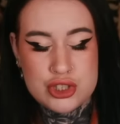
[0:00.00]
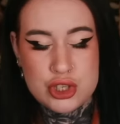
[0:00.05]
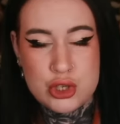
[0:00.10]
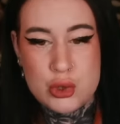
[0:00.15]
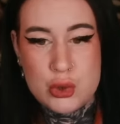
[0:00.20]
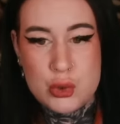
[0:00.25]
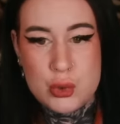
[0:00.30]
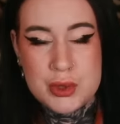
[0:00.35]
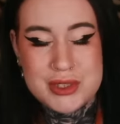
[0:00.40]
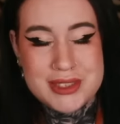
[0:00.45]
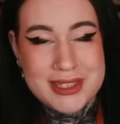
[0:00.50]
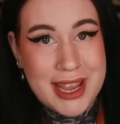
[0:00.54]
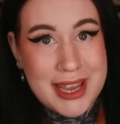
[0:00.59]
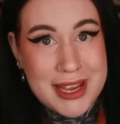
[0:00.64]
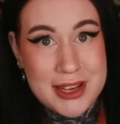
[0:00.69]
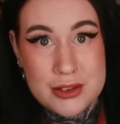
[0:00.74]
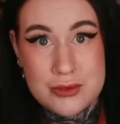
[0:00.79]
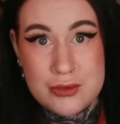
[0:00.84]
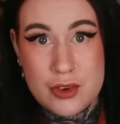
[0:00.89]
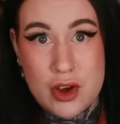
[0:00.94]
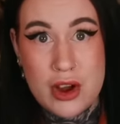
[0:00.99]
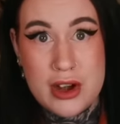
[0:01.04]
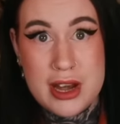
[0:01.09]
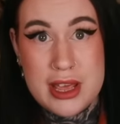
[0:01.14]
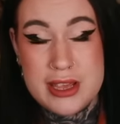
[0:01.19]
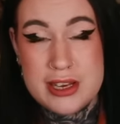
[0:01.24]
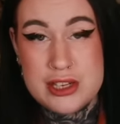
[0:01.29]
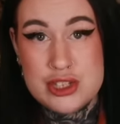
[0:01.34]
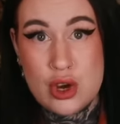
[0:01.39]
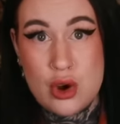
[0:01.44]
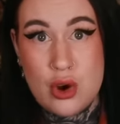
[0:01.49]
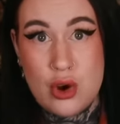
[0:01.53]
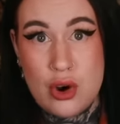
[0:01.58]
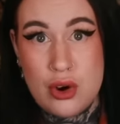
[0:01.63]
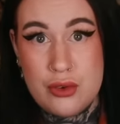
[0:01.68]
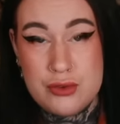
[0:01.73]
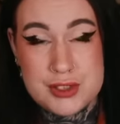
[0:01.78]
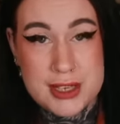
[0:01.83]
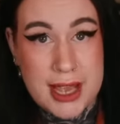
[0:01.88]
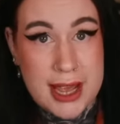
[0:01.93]
To take advantage
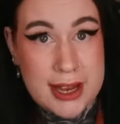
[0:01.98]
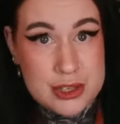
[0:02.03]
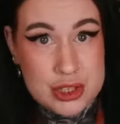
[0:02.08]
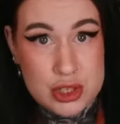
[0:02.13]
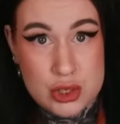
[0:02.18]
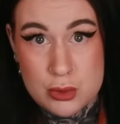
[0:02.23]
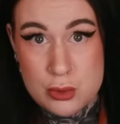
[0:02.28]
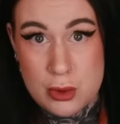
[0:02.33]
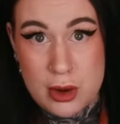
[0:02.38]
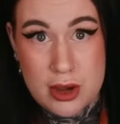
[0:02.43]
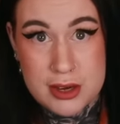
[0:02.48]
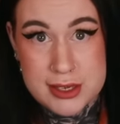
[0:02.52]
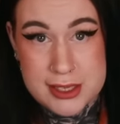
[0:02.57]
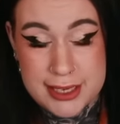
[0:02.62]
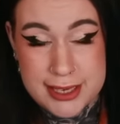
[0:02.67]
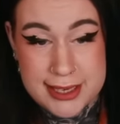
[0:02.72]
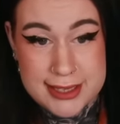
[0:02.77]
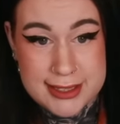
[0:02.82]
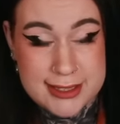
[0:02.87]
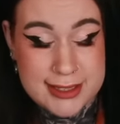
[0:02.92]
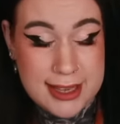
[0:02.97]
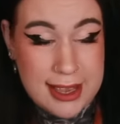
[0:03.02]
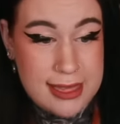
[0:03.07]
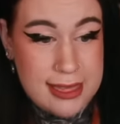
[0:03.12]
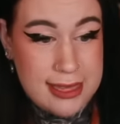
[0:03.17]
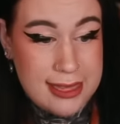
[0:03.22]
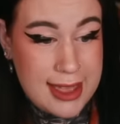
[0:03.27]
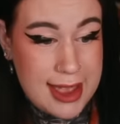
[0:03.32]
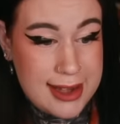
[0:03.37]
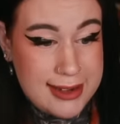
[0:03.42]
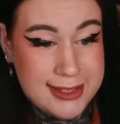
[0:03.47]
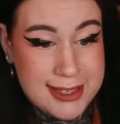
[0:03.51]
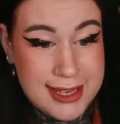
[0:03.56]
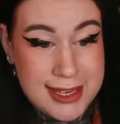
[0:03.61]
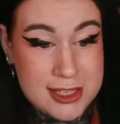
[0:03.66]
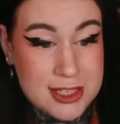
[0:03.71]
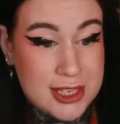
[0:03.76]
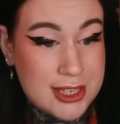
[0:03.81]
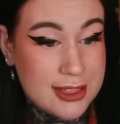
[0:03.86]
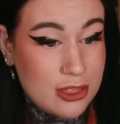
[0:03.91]
of tattoo artists and then
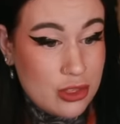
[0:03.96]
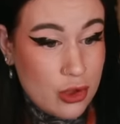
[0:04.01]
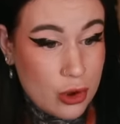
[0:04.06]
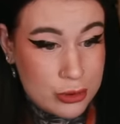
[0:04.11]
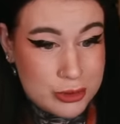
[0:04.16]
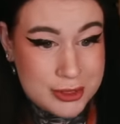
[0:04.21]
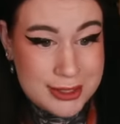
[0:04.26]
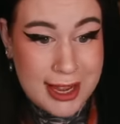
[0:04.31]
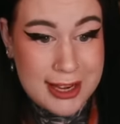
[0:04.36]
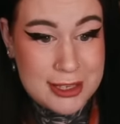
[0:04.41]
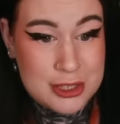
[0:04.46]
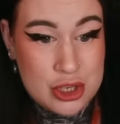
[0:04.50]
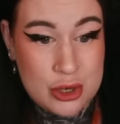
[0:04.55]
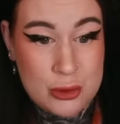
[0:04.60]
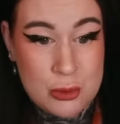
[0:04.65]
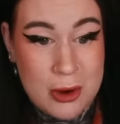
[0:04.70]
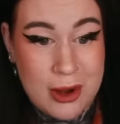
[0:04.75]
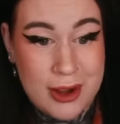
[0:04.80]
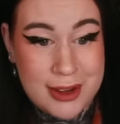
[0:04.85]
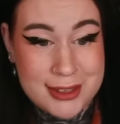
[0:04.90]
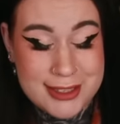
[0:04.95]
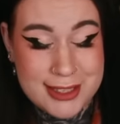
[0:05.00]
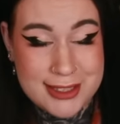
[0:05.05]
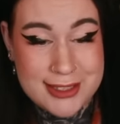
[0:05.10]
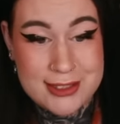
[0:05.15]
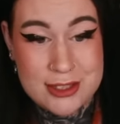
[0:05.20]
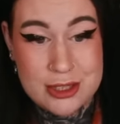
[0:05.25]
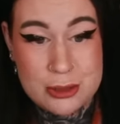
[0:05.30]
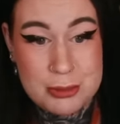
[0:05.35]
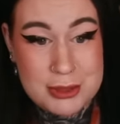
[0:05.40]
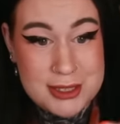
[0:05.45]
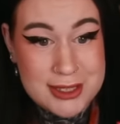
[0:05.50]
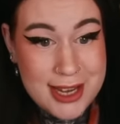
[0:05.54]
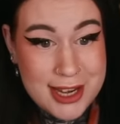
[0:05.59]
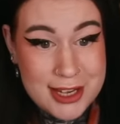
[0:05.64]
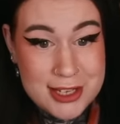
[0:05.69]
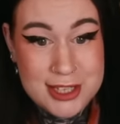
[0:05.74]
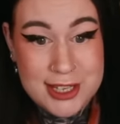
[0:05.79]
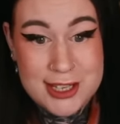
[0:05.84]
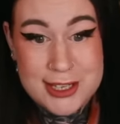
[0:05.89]
teaching those tattoo artists to
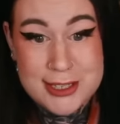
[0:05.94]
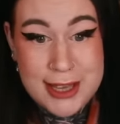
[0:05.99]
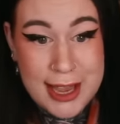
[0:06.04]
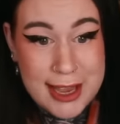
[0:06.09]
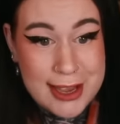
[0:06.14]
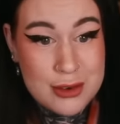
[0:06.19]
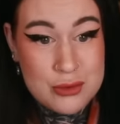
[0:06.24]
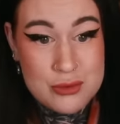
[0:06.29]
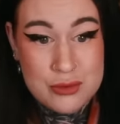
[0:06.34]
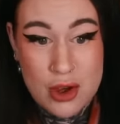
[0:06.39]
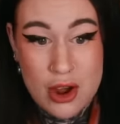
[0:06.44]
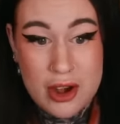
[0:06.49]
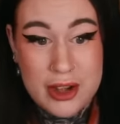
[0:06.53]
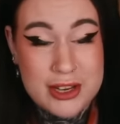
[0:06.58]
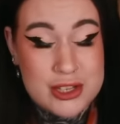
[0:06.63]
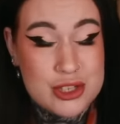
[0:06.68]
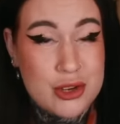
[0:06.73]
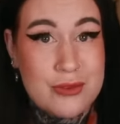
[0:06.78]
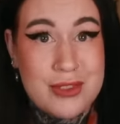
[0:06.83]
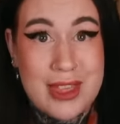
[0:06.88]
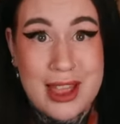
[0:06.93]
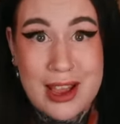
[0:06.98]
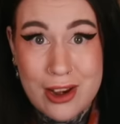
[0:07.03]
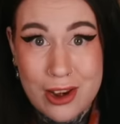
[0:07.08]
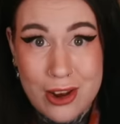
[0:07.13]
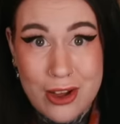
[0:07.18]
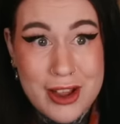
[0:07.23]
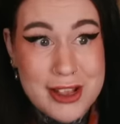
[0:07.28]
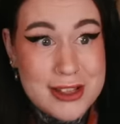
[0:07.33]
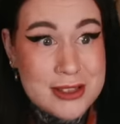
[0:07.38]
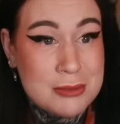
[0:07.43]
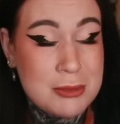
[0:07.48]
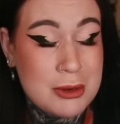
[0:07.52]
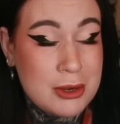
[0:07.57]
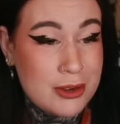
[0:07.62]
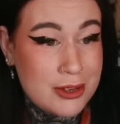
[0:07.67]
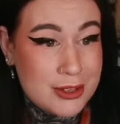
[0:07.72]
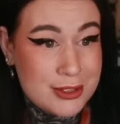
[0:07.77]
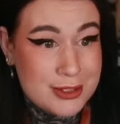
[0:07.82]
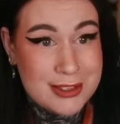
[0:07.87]
potentially take advantage of their clients
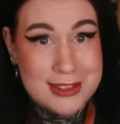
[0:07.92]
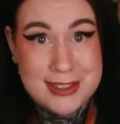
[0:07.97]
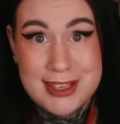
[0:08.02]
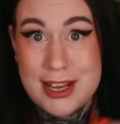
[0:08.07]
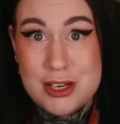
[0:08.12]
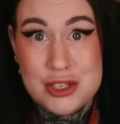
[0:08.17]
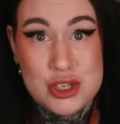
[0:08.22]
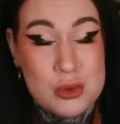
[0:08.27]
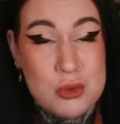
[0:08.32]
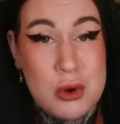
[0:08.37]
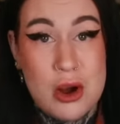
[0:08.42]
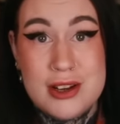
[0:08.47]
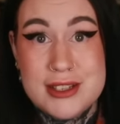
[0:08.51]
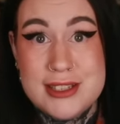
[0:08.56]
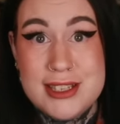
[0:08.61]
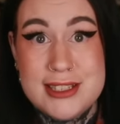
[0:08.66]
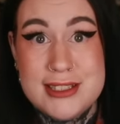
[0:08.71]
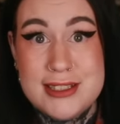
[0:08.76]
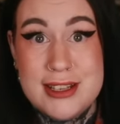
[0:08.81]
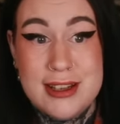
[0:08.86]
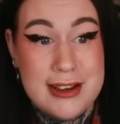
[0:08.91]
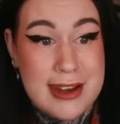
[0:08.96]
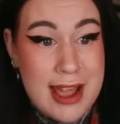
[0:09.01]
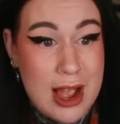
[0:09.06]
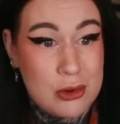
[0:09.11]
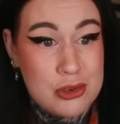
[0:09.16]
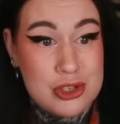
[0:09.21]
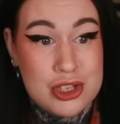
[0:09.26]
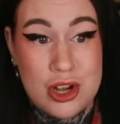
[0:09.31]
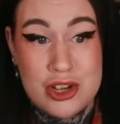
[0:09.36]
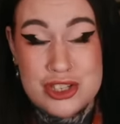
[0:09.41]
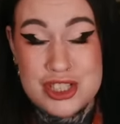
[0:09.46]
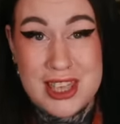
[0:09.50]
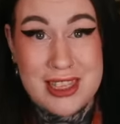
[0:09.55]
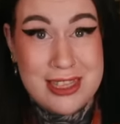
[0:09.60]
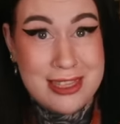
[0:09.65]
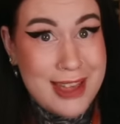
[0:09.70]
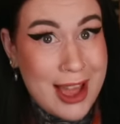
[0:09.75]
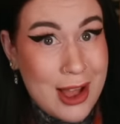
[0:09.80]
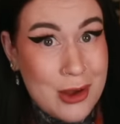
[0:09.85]
because the tattoo artists are now
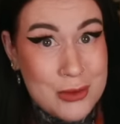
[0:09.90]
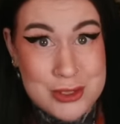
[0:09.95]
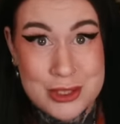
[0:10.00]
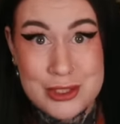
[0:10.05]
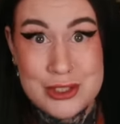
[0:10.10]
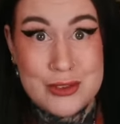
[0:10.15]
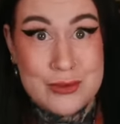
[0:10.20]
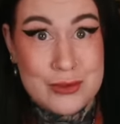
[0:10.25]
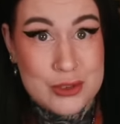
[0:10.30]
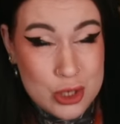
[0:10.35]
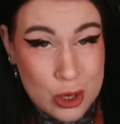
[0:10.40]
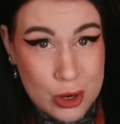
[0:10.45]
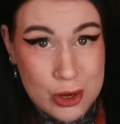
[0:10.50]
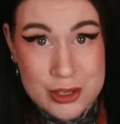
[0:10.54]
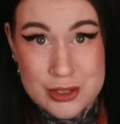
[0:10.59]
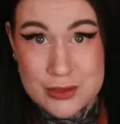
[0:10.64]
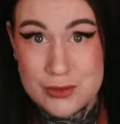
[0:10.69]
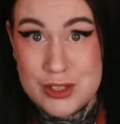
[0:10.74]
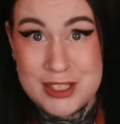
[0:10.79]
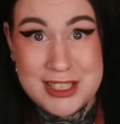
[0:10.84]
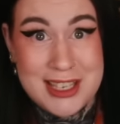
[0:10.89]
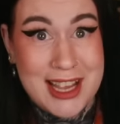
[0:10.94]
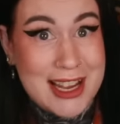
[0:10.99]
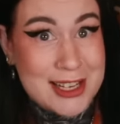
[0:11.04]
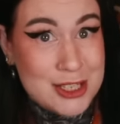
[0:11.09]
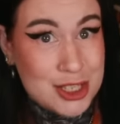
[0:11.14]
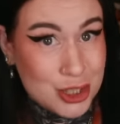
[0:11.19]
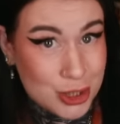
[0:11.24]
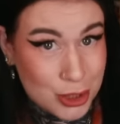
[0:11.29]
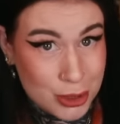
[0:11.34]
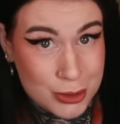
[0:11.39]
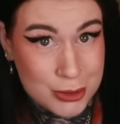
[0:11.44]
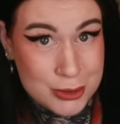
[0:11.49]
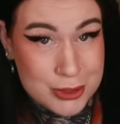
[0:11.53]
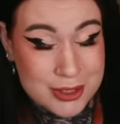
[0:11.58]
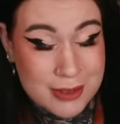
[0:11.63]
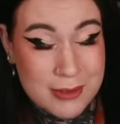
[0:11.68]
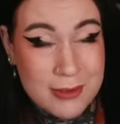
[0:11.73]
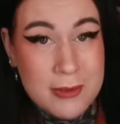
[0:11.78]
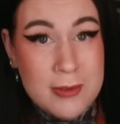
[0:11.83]
charging thousands of dollars for
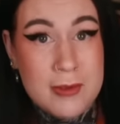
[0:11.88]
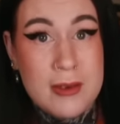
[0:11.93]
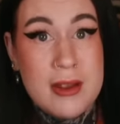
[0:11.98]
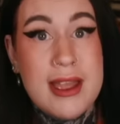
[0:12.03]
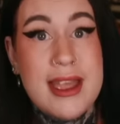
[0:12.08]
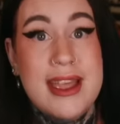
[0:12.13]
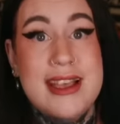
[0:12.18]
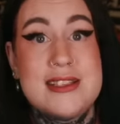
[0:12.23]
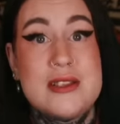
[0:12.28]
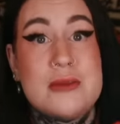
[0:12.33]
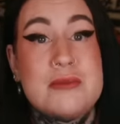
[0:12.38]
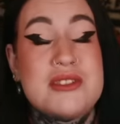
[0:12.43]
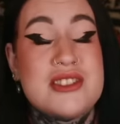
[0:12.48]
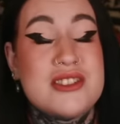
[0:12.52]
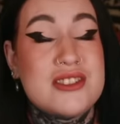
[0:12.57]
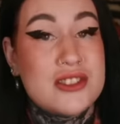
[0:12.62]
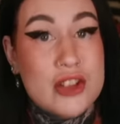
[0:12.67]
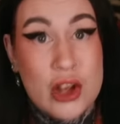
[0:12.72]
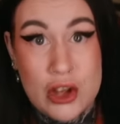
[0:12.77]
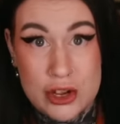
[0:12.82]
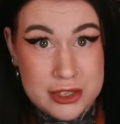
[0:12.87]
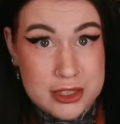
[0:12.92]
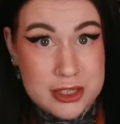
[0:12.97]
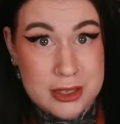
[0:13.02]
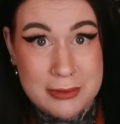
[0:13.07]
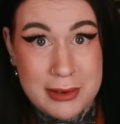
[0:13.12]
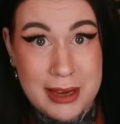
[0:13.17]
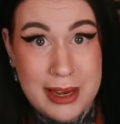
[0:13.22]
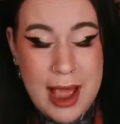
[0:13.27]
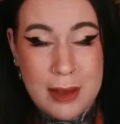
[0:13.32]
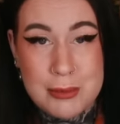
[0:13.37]
tattoos is absurd to me.